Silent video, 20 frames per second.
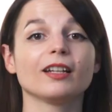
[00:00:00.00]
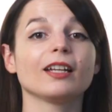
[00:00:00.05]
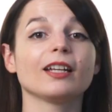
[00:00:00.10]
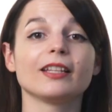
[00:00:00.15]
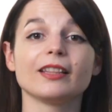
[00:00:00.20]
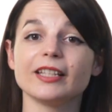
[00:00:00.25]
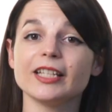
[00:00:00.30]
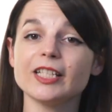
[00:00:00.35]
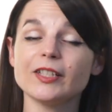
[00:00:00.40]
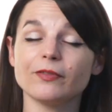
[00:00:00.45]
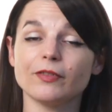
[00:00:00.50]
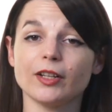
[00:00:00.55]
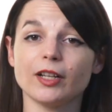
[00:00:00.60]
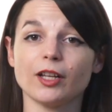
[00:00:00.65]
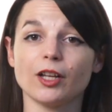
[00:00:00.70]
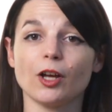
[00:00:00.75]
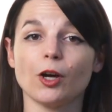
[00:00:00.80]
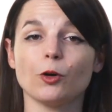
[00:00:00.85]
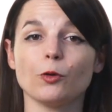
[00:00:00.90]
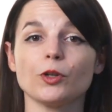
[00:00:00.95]
In this
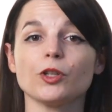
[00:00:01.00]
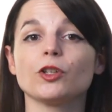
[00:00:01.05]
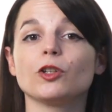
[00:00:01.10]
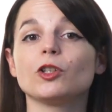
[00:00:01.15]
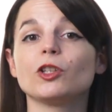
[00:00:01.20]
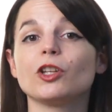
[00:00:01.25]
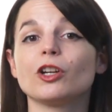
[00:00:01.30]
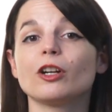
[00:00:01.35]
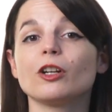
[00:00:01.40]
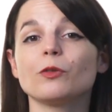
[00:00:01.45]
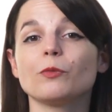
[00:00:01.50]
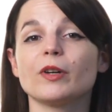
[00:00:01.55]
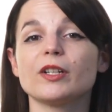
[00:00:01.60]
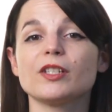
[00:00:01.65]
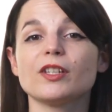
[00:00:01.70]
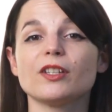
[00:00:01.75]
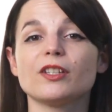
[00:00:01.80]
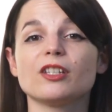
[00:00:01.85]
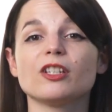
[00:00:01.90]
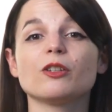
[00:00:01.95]
video, you'll learn
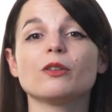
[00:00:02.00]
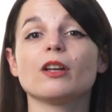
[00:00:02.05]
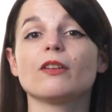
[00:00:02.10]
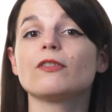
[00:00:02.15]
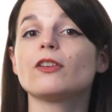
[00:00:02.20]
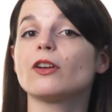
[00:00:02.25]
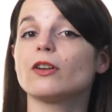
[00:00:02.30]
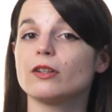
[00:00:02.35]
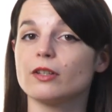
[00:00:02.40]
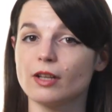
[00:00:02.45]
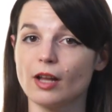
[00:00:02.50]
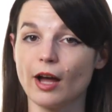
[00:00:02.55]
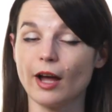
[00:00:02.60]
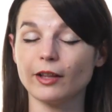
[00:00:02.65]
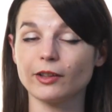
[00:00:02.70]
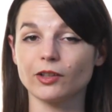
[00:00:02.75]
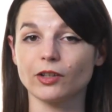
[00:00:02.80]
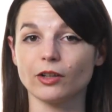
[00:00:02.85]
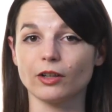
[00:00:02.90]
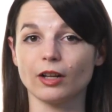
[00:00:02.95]
what to do if you're
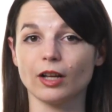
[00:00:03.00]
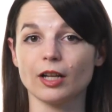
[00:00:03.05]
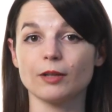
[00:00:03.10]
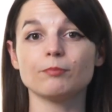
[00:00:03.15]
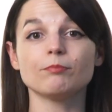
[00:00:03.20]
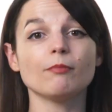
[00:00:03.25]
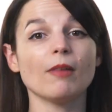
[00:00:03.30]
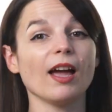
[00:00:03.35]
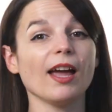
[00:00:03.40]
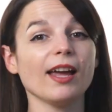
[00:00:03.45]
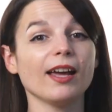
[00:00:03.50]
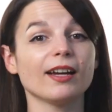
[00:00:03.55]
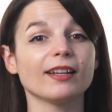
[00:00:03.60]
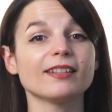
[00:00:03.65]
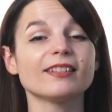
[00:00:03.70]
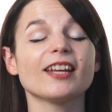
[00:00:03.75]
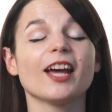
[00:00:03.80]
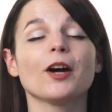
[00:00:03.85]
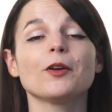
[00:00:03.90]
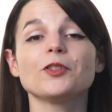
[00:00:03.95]
not learning
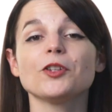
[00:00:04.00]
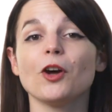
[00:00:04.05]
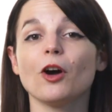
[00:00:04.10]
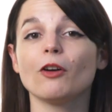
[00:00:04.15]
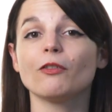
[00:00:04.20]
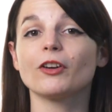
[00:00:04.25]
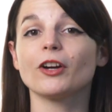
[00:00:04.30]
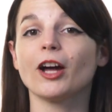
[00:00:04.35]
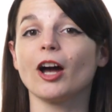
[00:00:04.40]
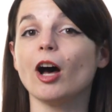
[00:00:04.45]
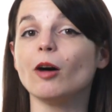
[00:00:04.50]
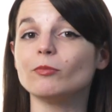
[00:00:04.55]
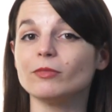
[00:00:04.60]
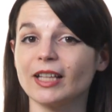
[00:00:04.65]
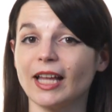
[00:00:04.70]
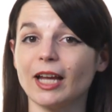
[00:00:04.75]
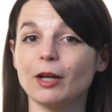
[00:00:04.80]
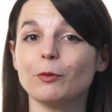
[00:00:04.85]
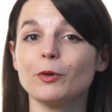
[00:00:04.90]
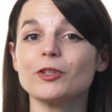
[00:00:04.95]
and how to overcome
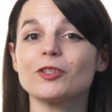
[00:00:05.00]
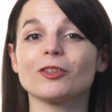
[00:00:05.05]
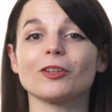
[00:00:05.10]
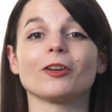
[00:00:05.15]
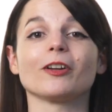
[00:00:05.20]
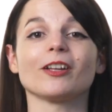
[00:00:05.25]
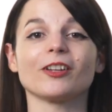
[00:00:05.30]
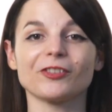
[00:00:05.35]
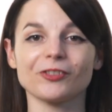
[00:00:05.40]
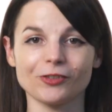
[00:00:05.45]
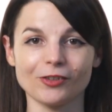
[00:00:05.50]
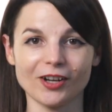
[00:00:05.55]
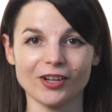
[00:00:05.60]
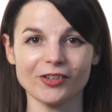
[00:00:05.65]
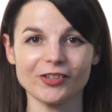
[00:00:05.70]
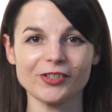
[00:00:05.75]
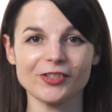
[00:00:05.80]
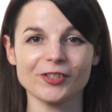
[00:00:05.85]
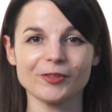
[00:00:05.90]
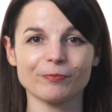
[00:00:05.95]
language learning
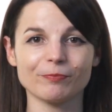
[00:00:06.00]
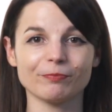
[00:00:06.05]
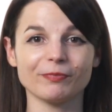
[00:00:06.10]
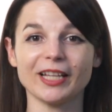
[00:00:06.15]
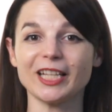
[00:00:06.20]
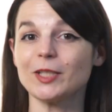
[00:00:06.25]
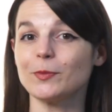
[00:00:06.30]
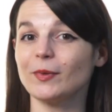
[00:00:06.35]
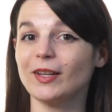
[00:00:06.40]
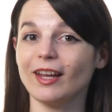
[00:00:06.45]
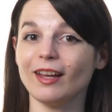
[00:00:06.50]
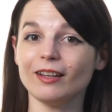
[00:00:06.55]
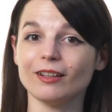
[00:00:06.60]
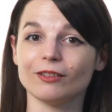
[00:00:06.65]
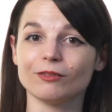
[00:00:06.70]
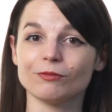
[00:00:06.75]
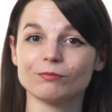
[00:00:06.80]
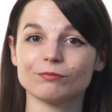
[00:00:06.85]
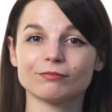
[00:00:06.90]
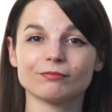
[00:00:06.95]
struggles. Let's begin.